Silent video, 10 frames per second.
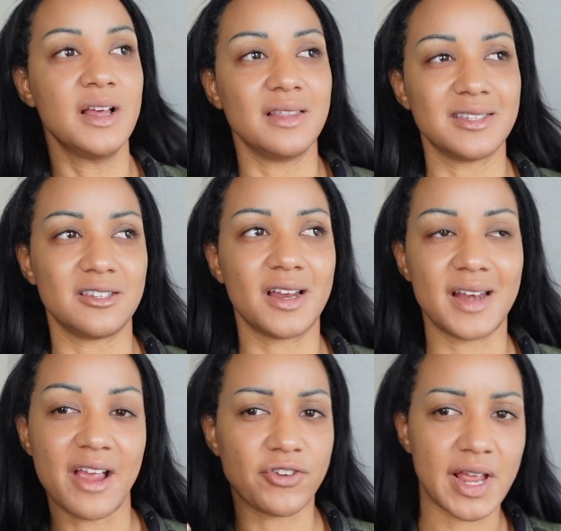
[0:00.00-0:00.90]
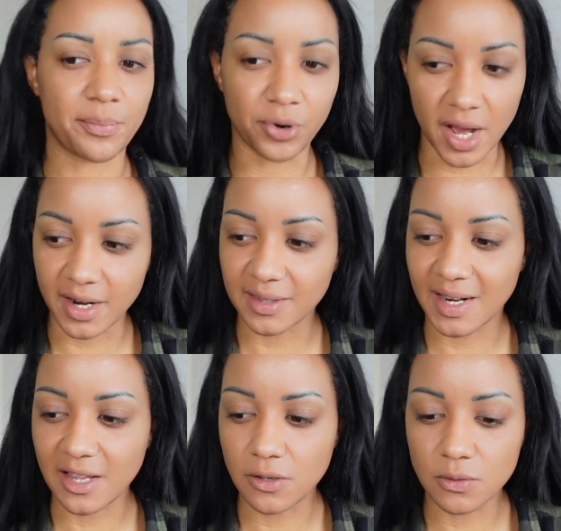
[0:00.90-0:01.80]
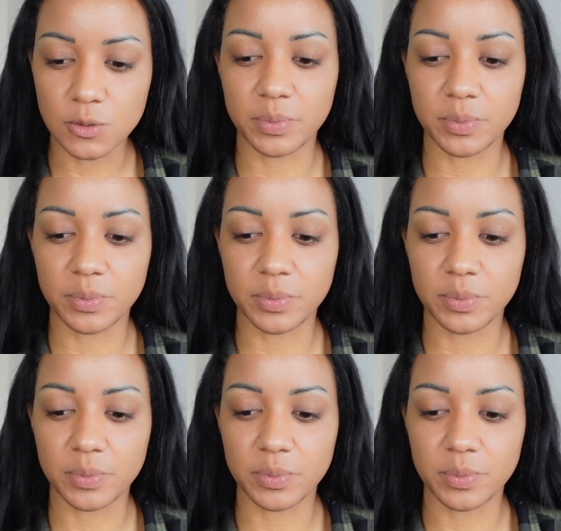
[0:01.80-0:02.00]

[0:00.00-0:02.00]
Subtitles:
This is not an everyday product that I use,